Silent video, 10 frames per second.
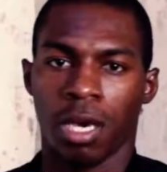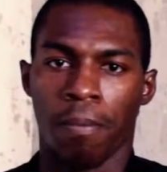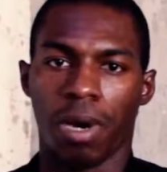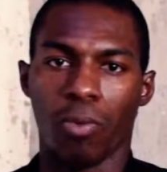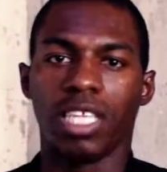
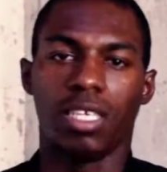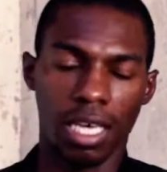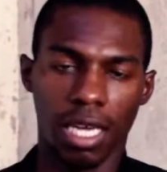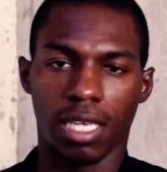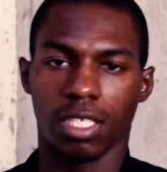But what he
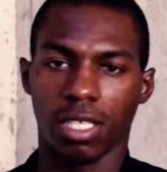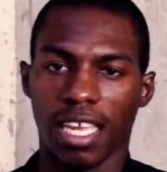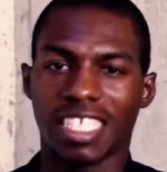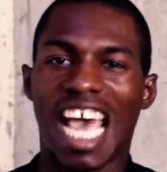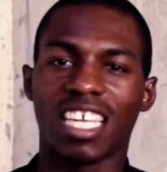did
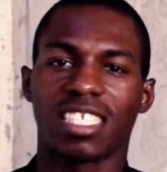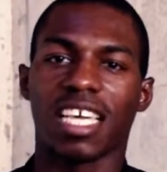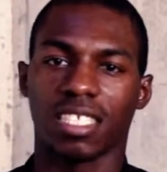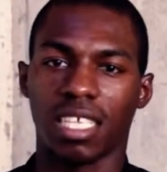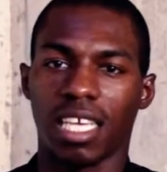understand is how to
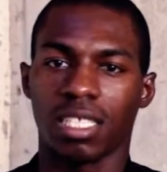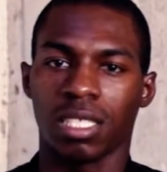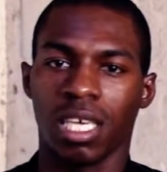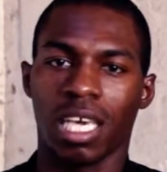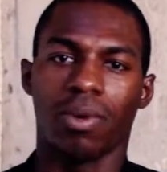take a test.
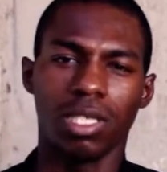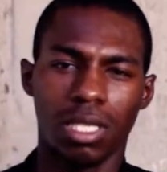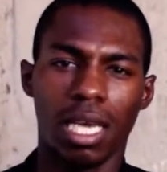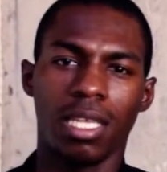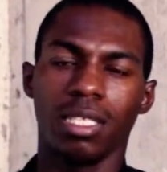And what he
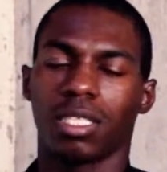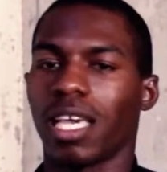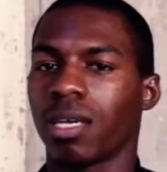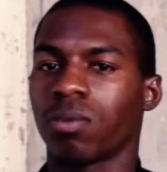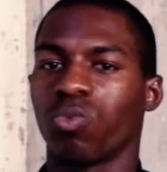said, he
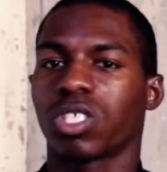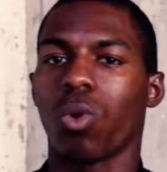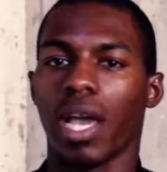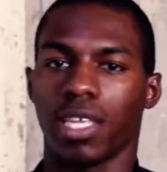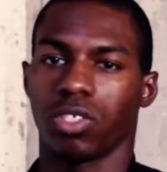said, was
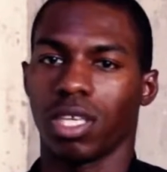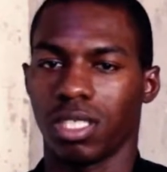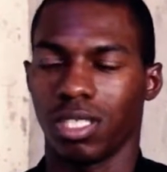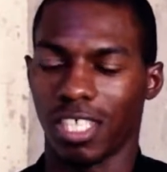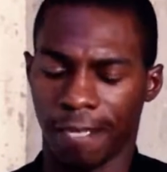quite
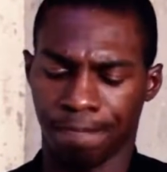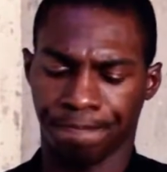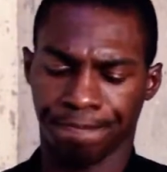interesting. He said,